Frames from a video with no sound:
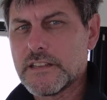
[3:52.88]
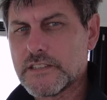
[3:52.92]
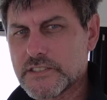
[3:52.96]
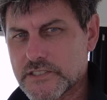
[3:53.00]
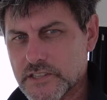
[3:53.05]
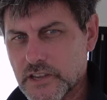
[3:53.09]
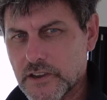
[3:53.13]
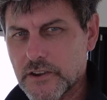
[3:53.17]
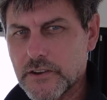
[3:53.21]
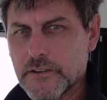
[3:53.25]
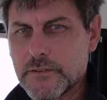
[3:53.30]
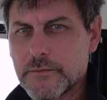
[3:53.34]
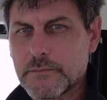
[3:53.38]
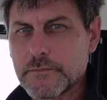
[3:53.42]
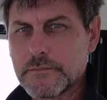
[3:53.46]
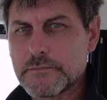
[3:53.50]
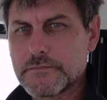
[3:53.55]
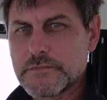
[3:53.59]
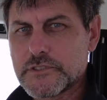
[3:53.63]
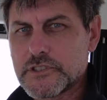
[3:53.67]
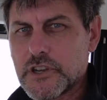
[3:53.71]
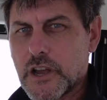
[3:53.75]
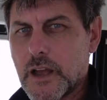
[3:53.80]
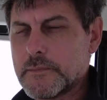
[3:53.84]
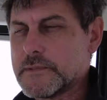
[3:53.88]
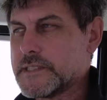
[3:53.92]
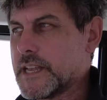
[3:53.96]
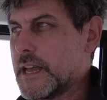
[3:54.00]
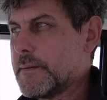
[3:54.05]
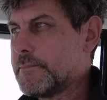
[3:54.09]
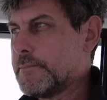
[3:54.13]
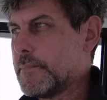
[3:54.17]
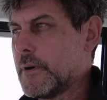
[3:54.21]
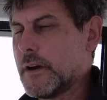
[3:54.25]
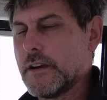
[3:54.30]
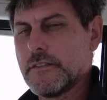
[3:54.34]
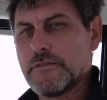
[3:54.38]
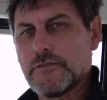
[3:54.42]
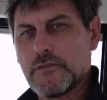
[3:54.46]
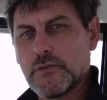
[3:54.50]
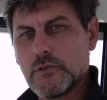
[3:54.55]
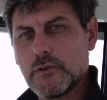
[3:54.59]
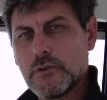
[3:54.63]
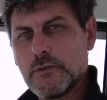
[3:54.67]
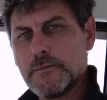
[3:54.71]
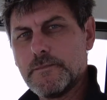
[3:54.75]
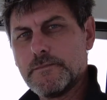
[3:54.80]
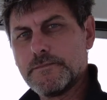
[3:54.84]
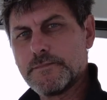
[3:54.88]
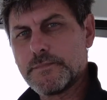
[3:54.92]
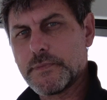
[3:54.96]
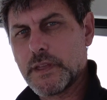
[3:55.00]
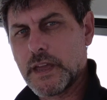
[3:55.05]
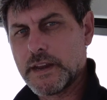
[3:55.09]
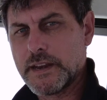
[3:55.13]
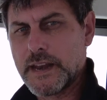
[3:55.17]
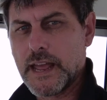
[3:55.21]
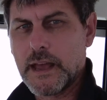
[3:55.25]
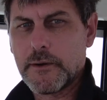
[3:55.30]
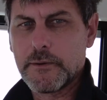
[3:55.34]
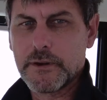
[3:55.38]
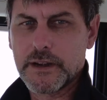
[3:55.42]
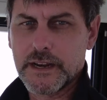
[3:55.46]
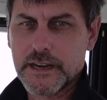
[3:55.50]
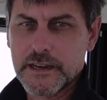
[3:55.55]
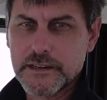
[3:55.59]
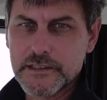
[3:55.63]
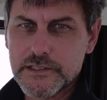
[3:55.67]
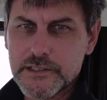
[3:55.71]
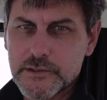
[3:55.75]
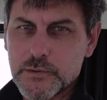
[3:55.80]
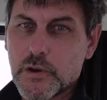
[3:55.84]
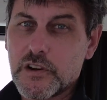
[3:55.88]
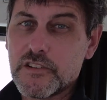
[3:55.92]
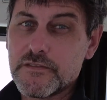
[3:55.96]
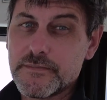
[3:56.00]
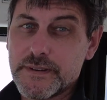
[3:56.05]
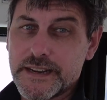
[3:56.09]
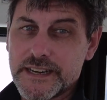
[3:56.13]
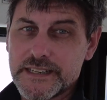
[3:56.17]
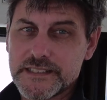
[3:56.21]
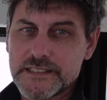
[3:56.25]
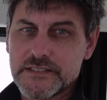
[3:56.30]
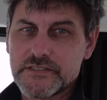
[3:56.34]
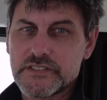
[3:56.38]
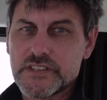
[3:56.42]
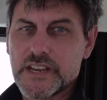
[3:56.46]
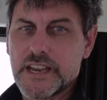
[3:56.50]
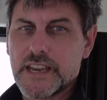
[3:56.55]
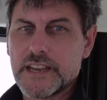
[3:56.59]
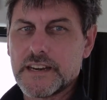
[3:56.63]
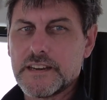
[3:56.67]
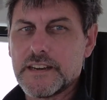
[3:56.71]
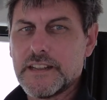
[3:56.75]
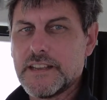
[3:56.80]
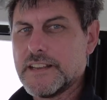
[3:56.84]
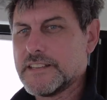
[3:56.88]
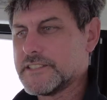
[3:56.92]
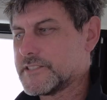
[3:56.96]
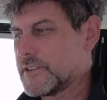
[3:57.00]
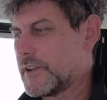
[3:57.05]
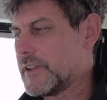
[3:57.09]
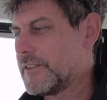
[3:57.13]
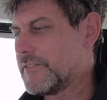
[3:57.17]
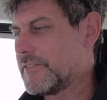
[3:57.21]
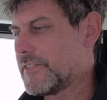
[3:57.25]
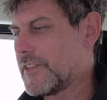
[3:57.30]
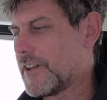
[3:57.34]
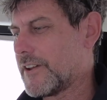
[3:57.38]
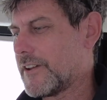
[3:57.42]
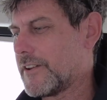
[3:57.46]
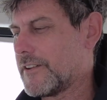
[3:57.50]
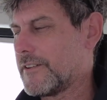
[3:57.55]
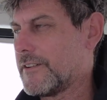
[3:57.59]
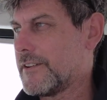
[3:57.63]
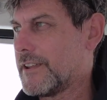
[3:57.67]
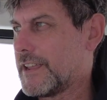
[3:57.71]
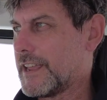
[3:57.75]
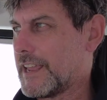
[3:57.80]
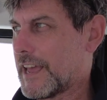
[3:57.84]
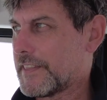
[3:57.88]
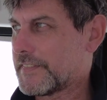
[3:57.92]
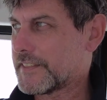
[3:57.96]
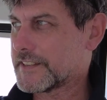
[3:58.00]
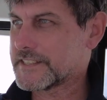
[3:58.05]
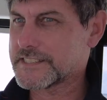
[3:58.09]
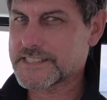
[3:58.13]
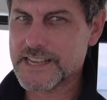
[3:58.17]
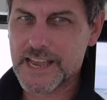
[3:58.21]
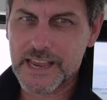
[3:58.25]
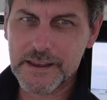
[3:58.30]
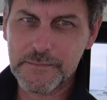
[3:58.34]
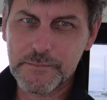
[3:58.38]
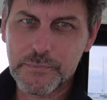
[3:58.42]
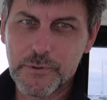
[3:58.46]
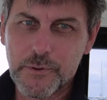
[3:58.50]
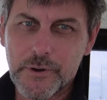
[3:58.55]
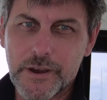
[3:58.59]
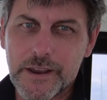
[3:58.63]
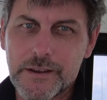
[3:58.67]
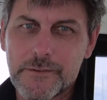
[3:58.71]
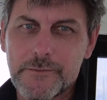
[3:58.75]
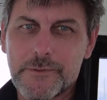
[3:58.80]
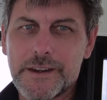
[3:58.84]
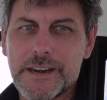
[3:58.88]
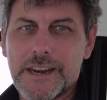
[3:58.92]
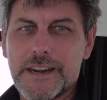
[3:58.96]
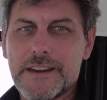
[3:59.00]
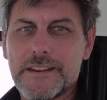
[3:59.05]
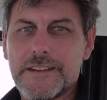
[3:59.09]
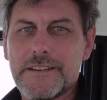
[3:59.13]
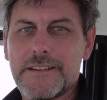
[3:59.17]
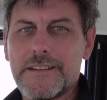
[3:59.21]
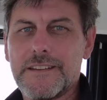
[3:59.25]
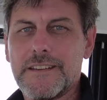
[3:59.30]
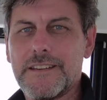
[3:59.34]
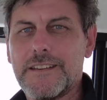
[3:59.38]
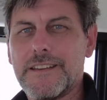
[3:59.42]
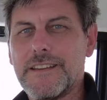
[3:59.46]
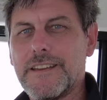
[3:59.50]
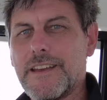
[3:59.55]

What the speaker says: So times that by 4, and now we need 12 meters of chain. So even though at the same point we needed